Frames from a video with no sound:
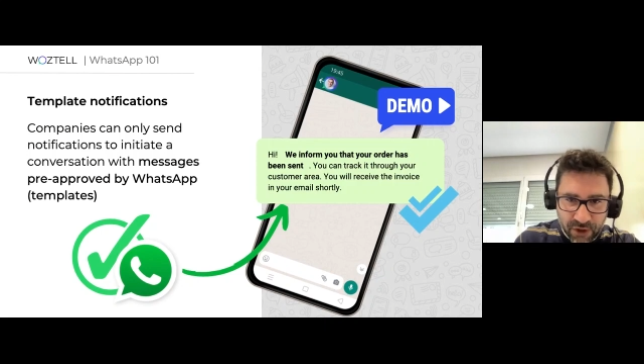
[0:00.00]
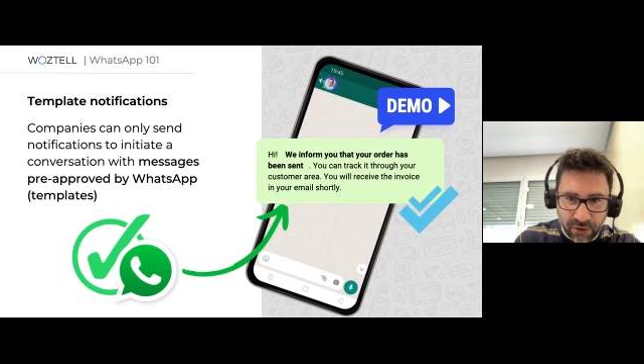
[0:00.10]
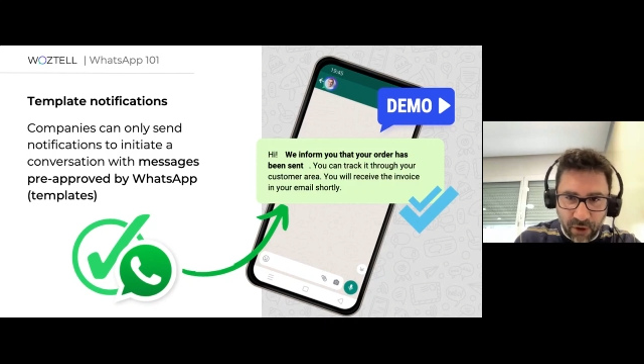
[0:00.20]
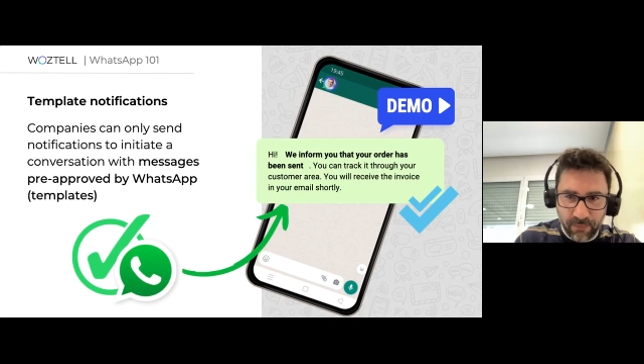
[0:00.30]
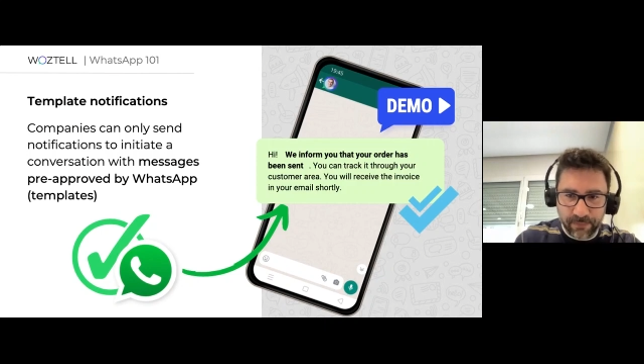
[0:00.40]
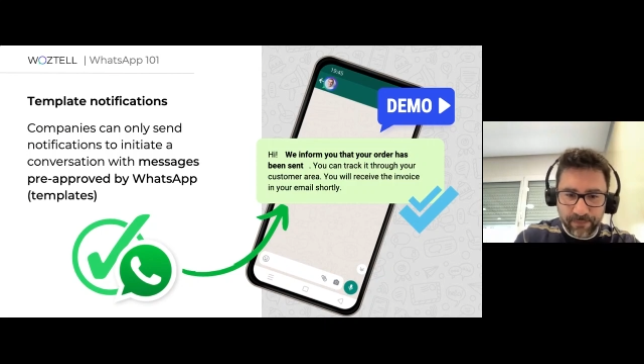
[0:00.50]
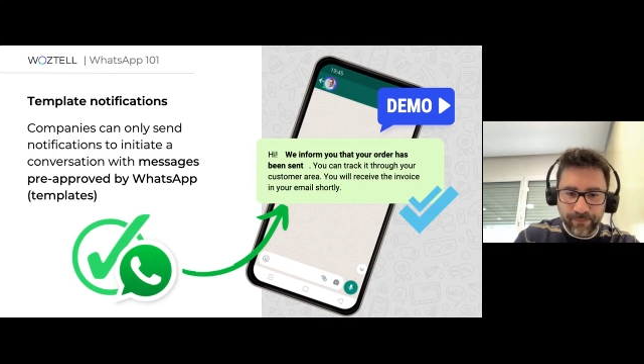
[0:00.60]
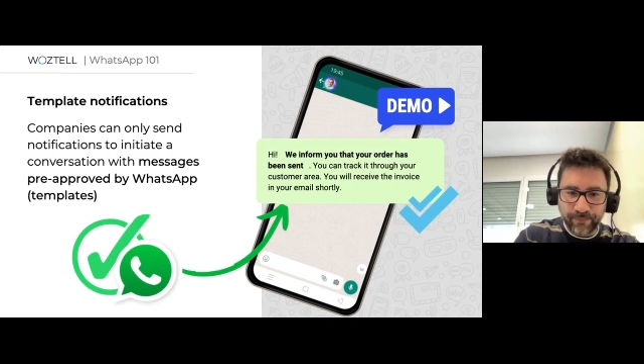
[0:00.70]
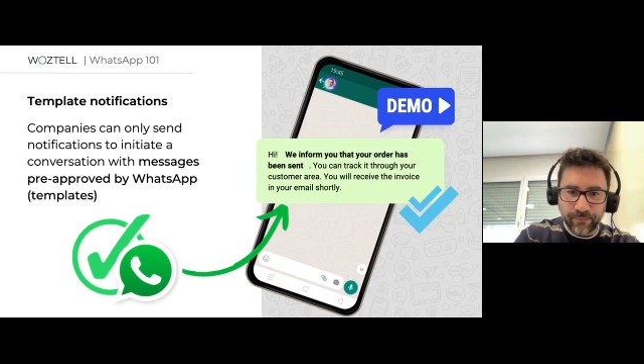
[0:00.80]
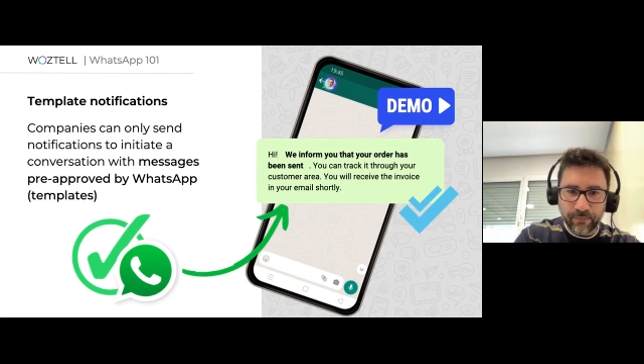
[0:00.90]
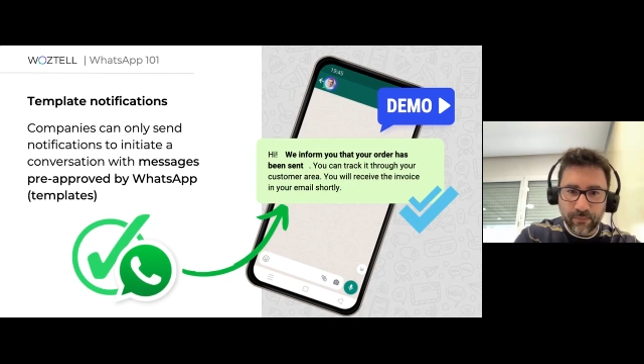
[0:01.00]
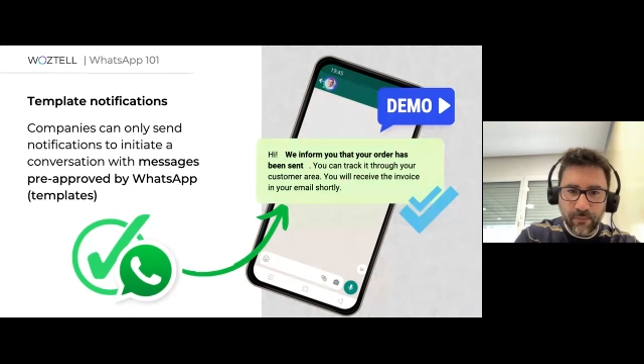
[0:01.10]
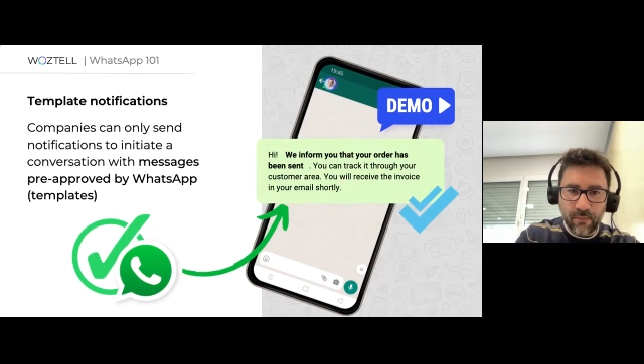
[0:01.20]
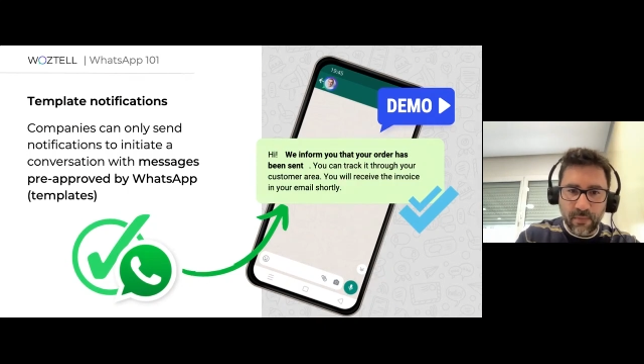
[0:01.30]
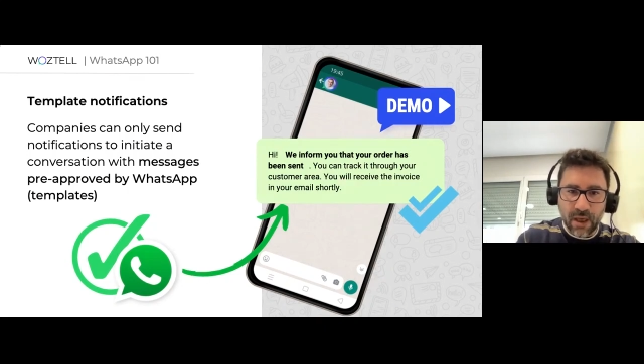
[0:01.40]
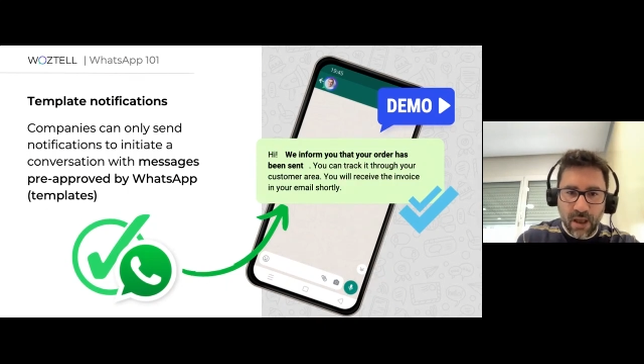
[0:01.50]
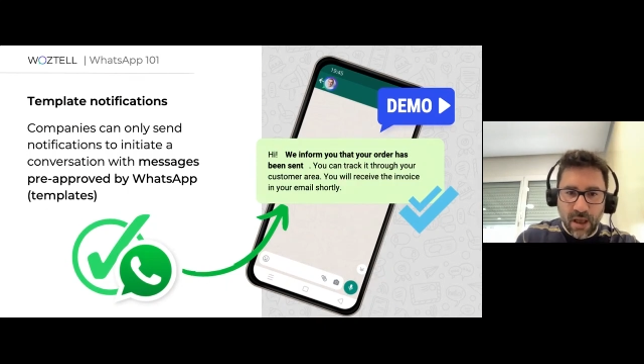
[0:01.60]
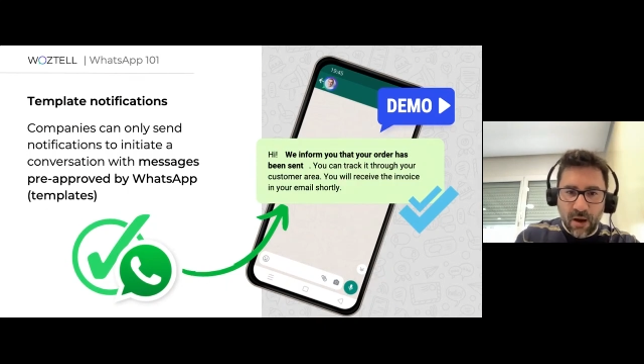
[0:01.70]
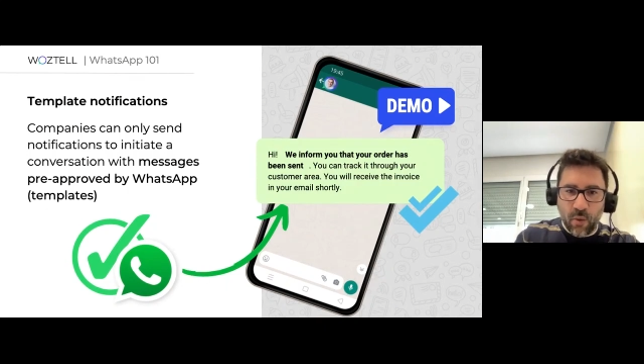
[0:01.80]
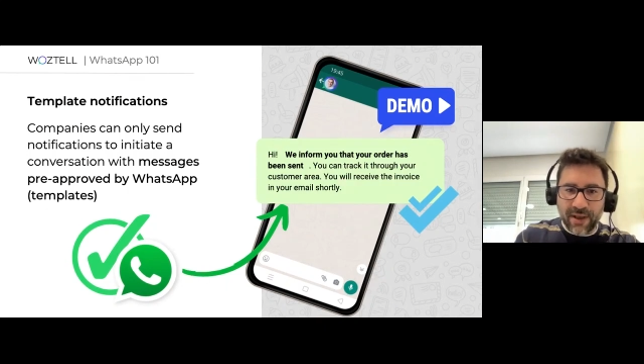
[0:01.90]
you know?
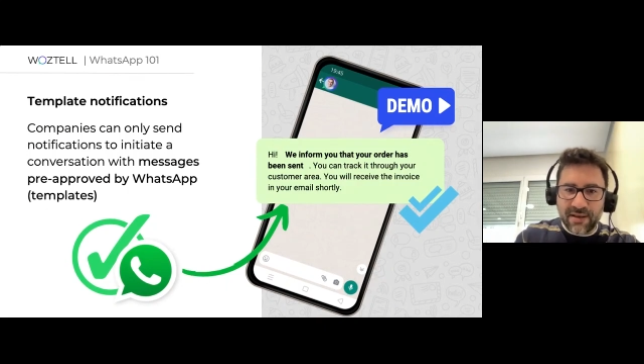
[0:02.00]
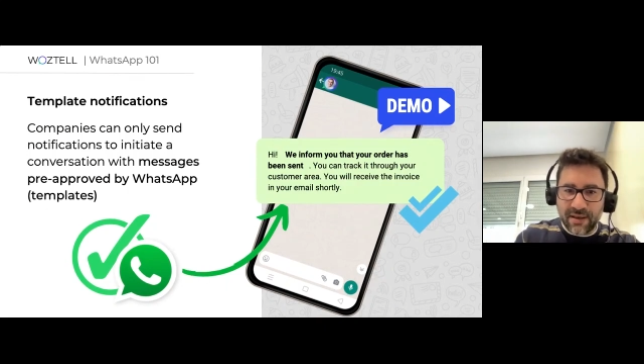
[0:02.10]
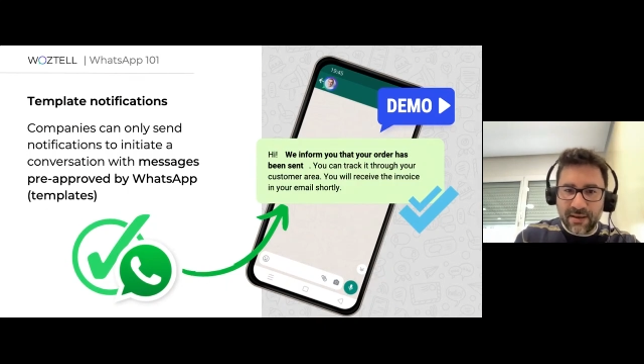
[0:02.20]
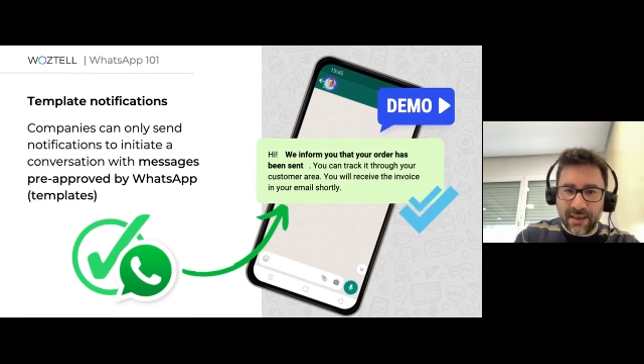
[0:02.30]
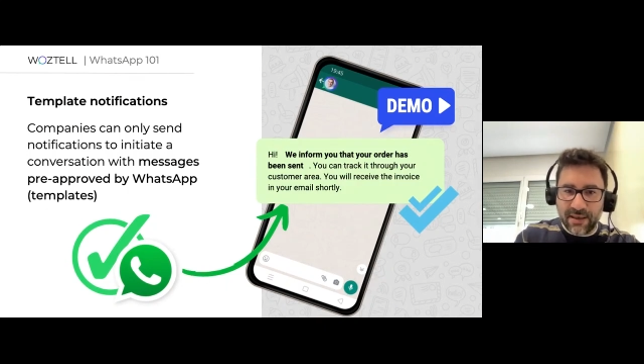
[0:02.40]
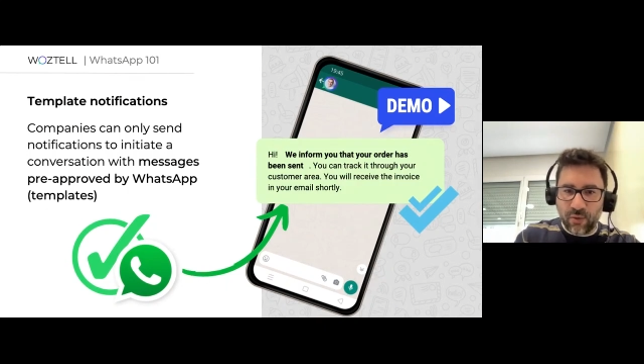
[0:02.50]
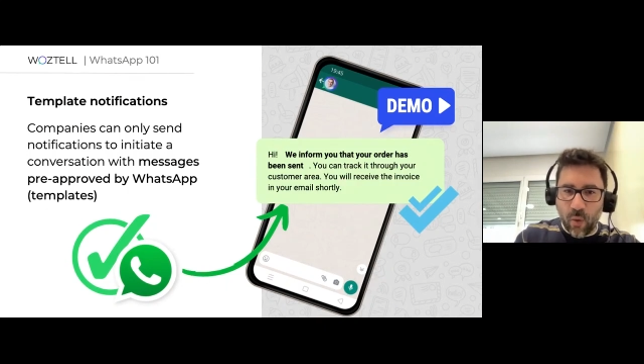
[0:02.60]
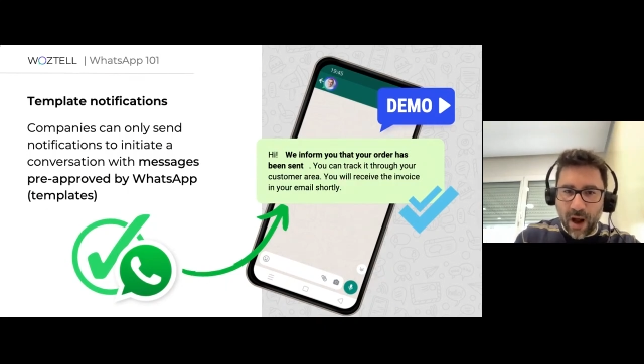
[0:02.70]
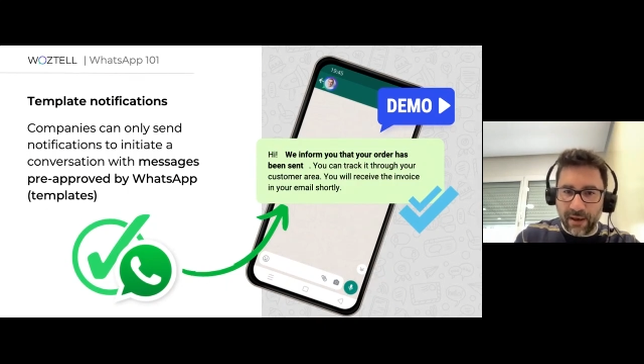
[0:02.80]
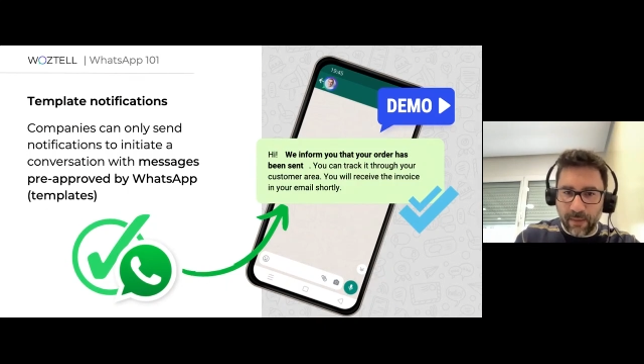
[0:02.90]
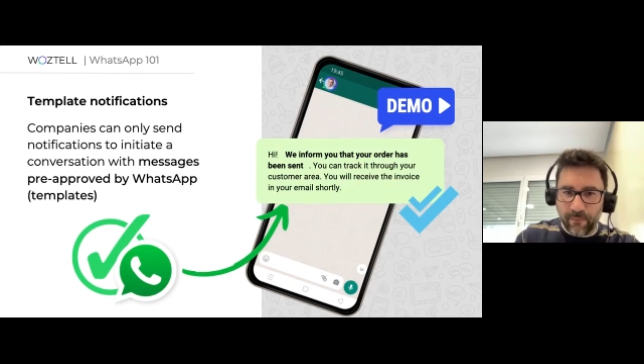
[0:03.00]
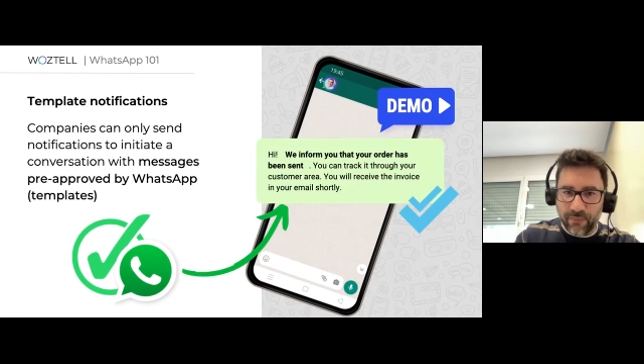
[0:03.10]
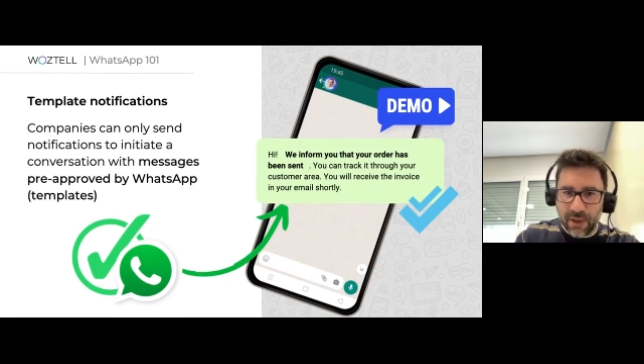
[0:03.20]
What's this 1?